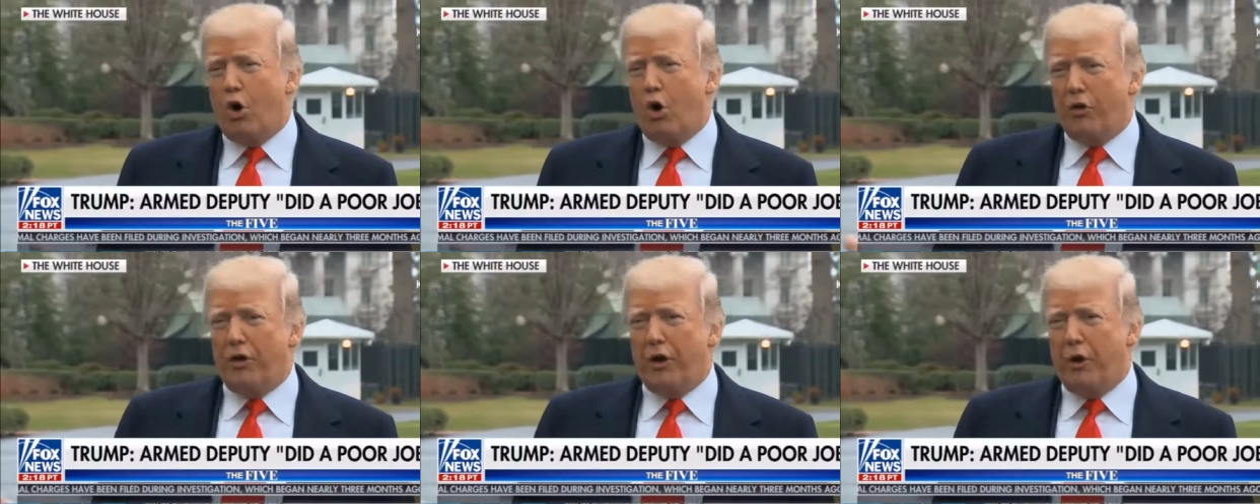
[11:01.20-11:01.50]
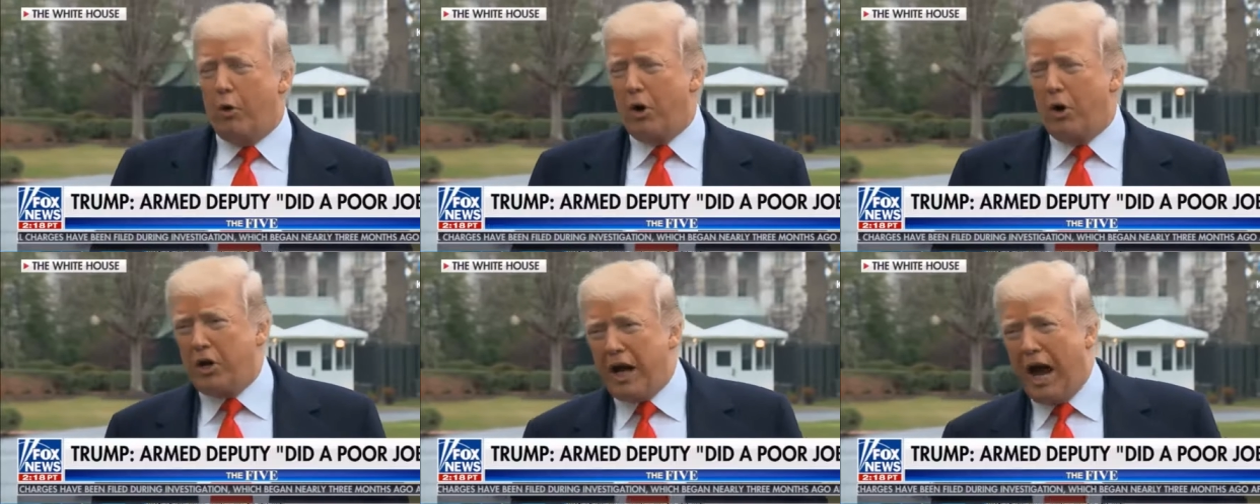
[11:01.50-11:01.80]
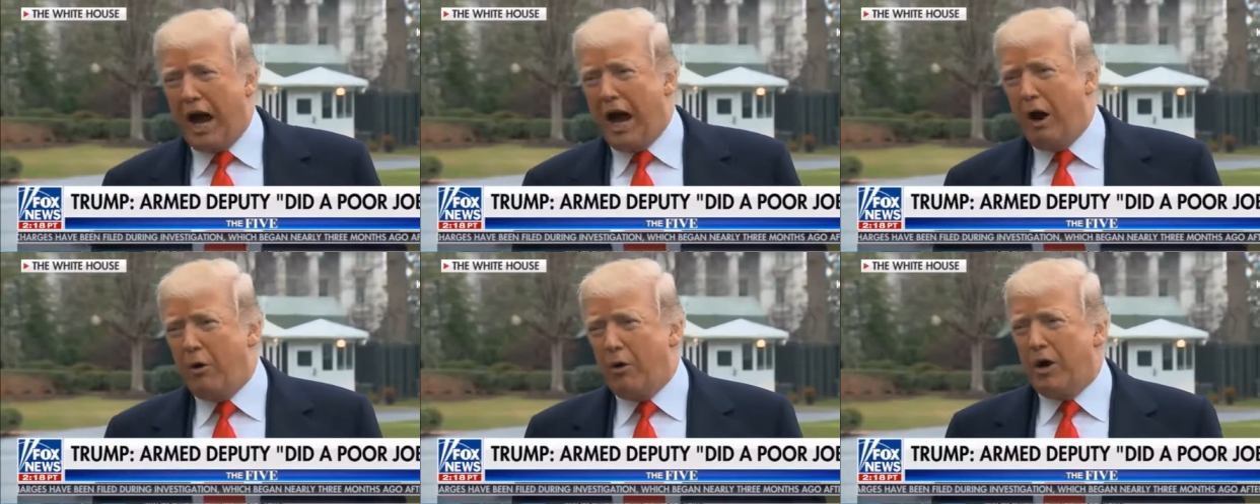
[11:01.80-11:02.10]
or they were
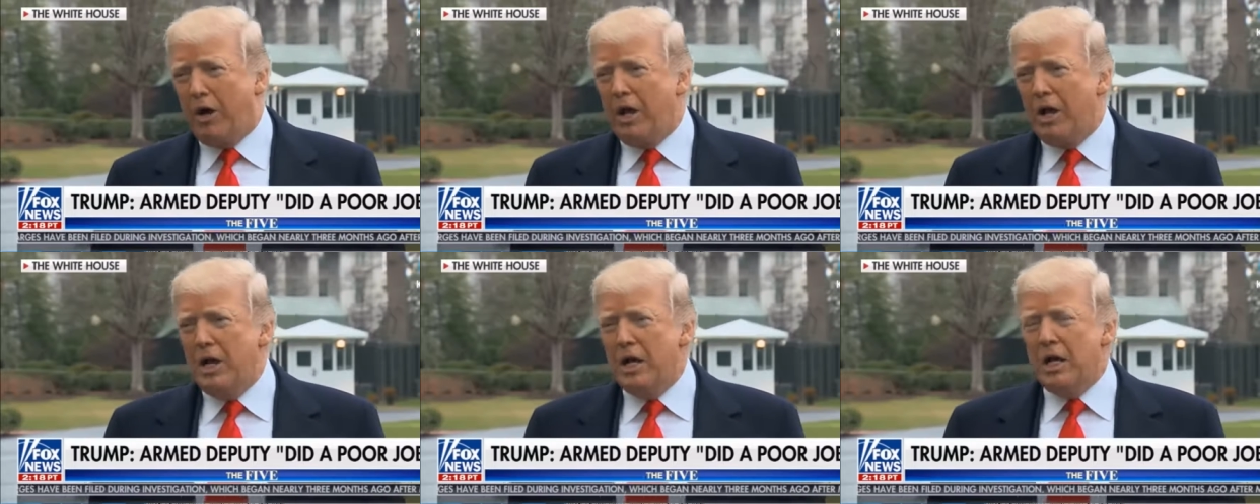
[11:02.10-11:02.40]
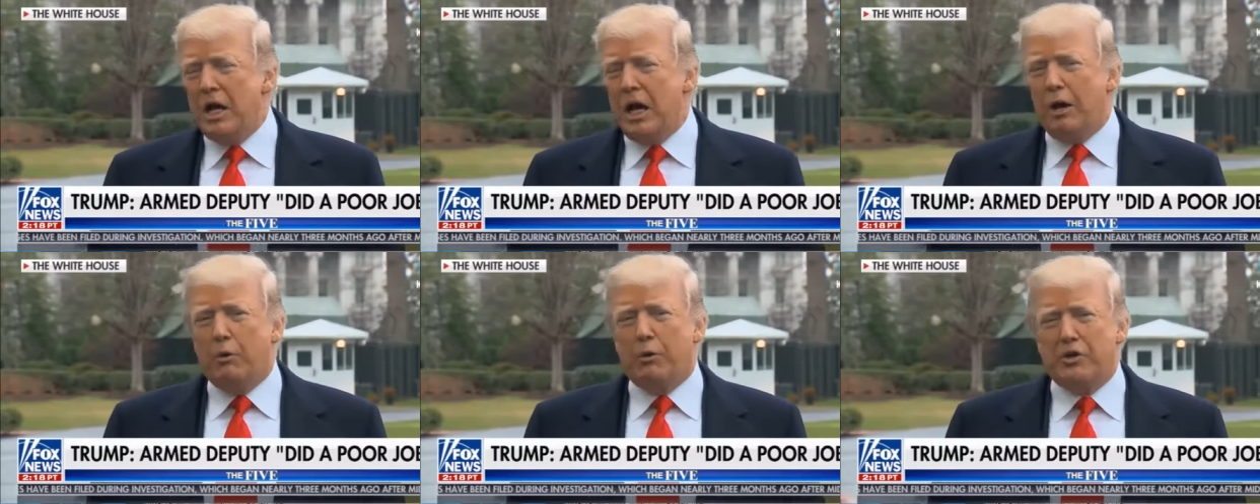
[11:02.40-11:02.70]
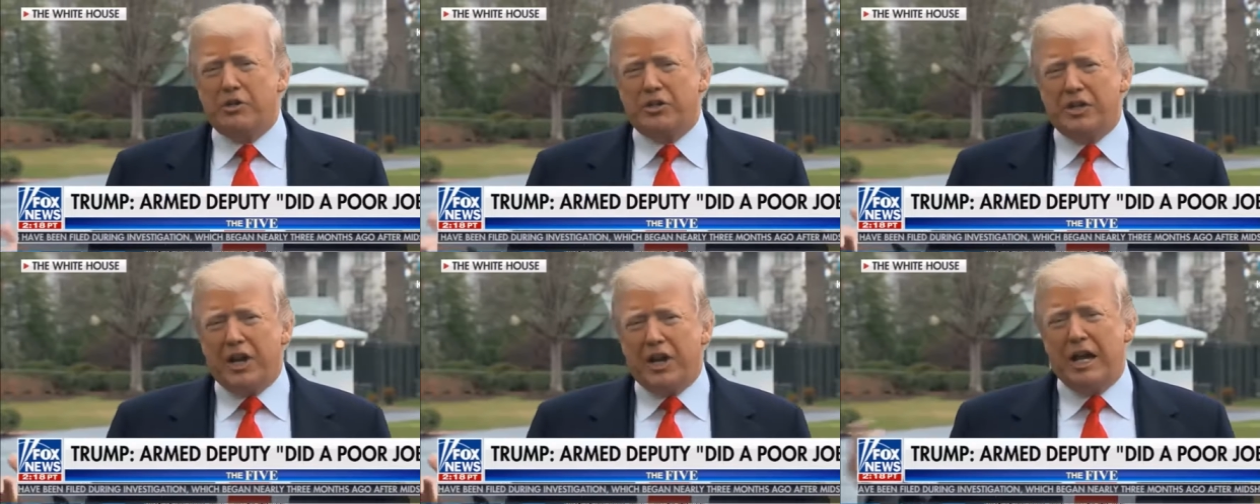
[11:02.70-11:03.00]
coward. It
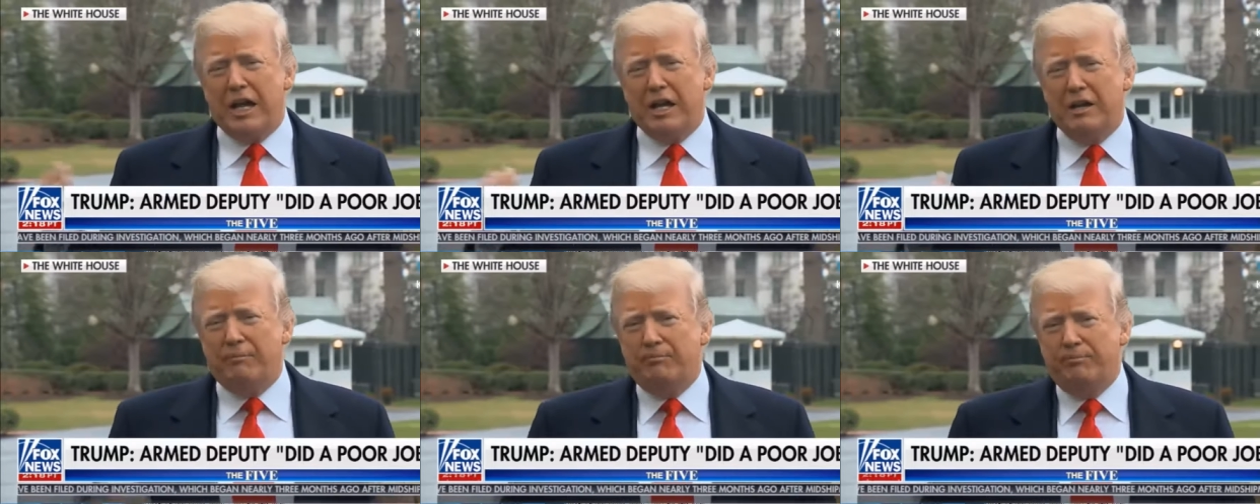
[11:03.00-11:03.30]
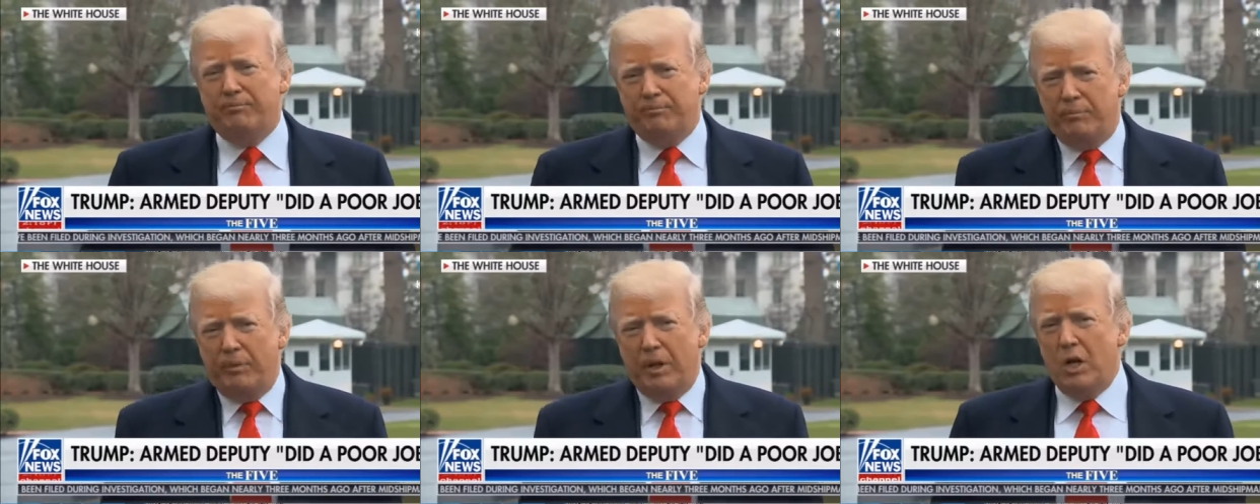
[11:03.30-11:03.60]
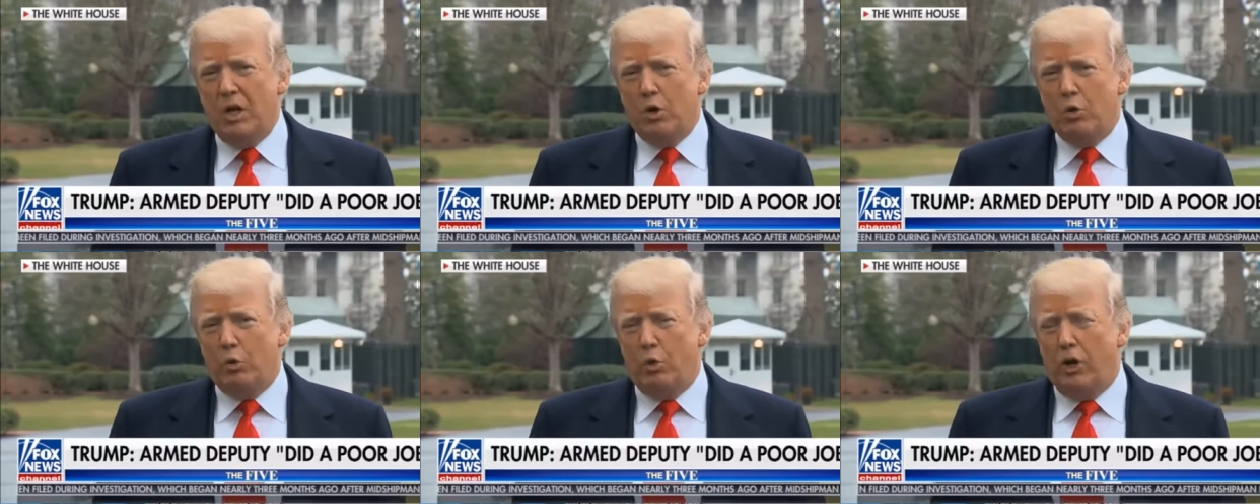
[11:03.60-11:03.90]
was a
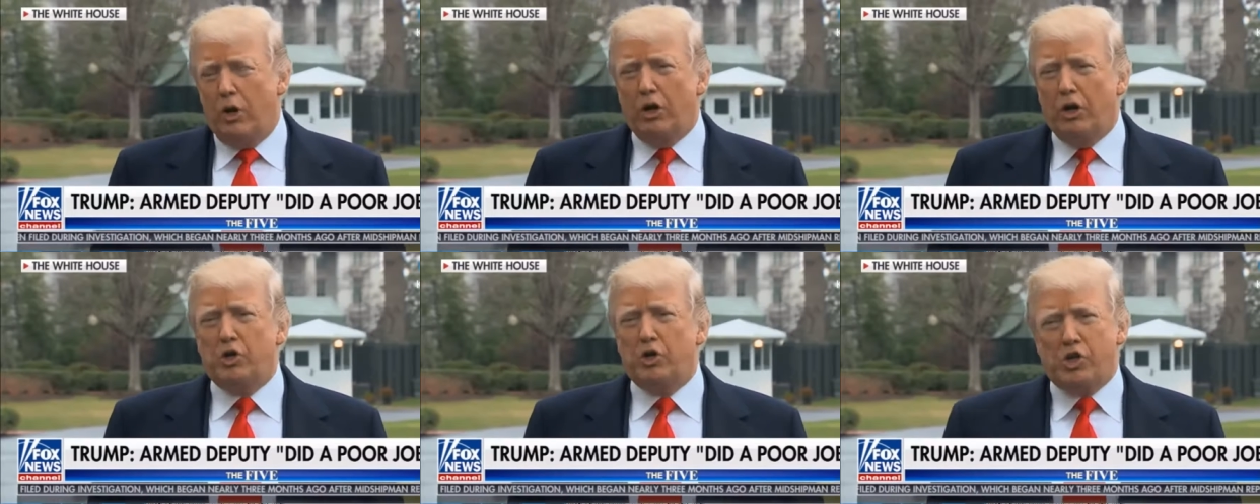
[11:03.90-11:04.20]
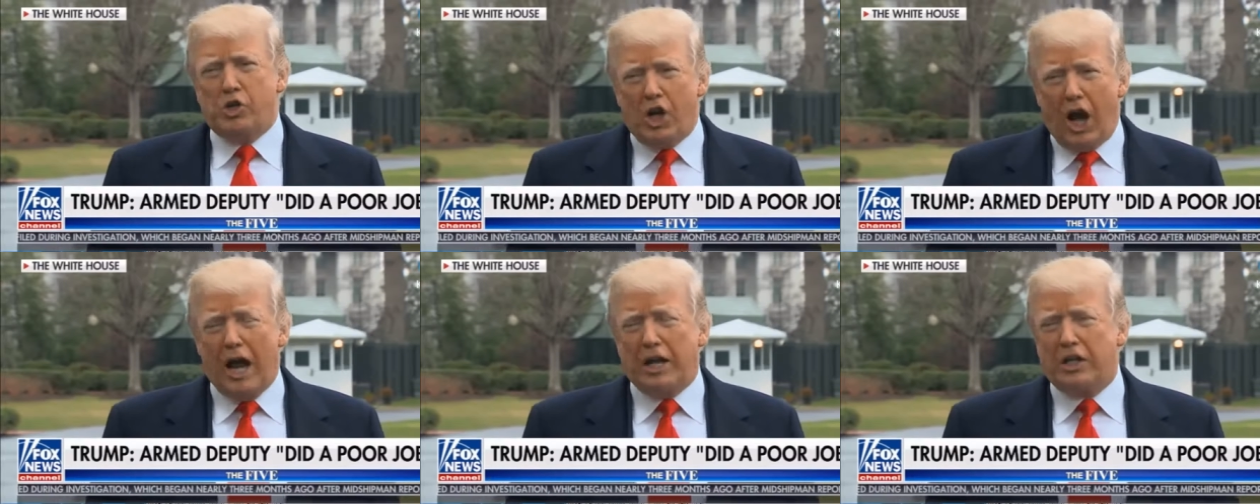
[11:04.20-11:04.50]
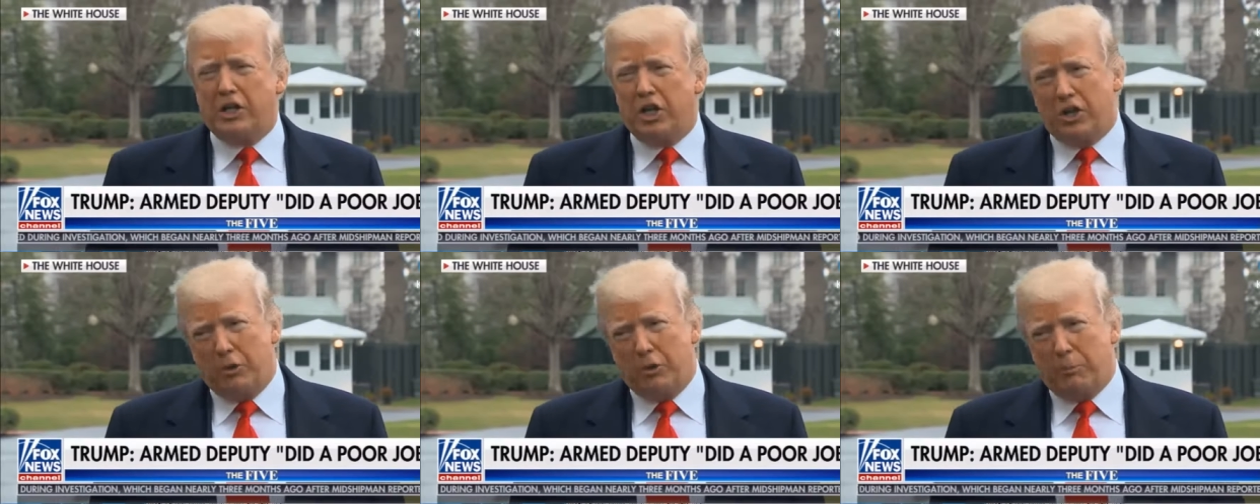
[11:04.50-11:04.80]
real
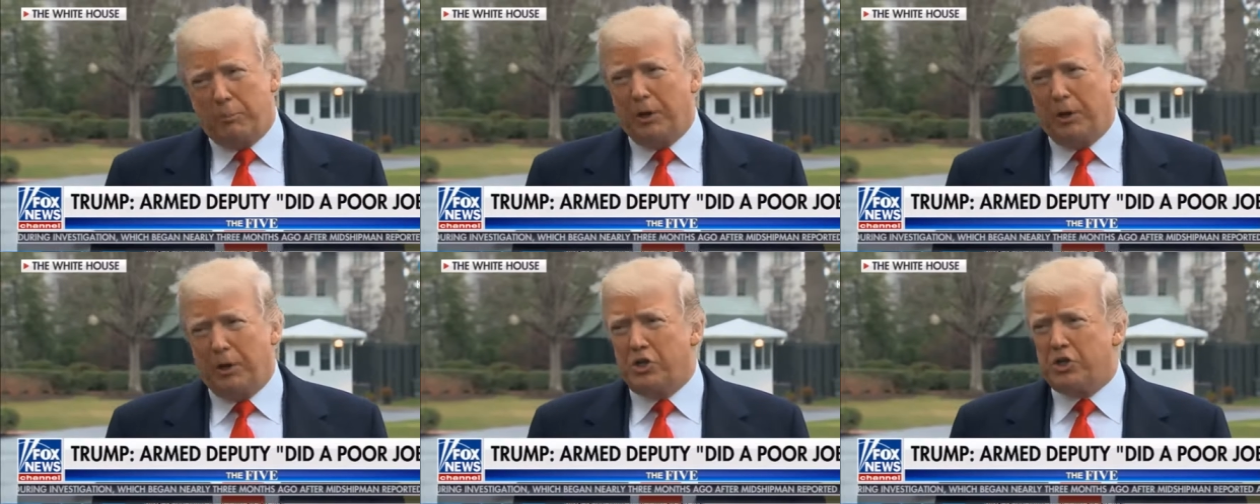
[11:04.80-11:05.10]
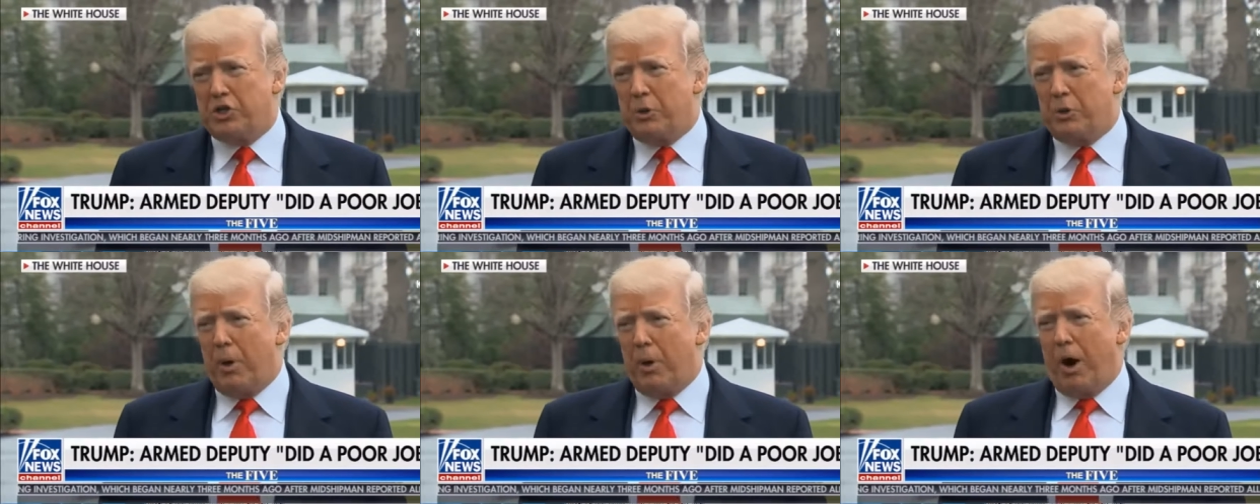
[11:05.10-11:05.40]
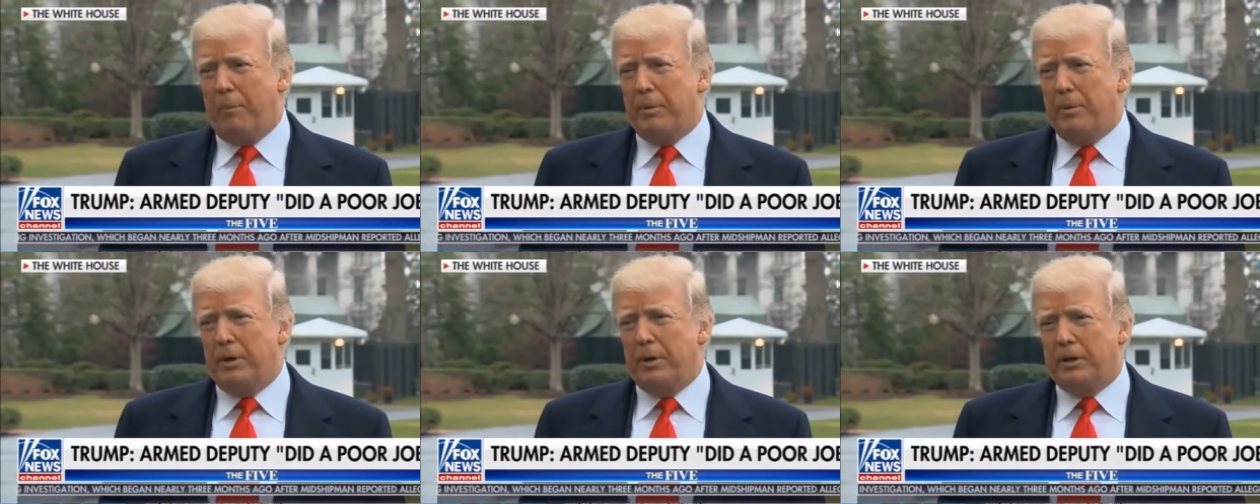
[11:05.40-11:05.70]
shot to the police
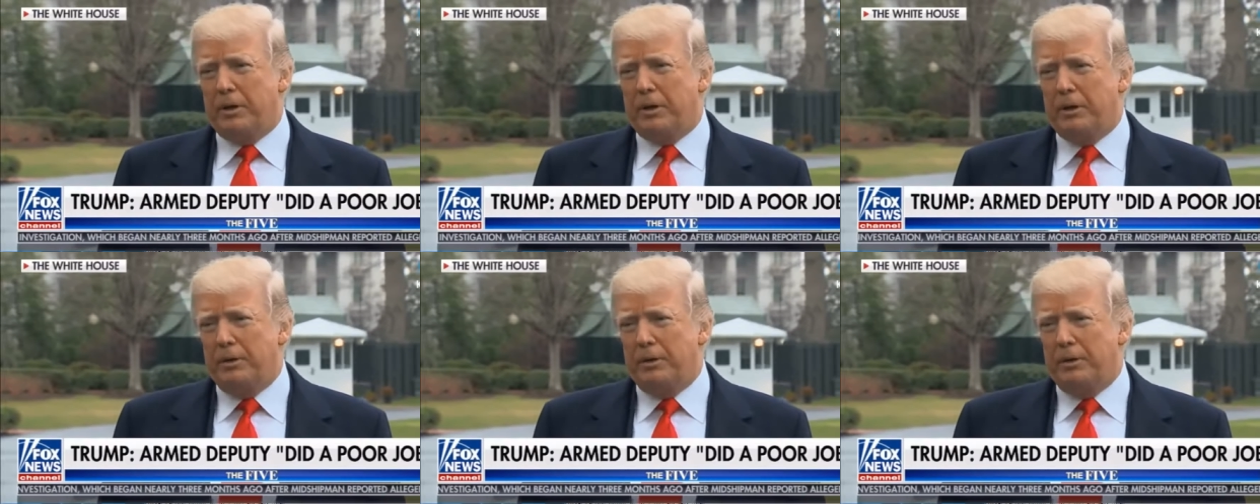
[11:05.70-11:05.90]
department.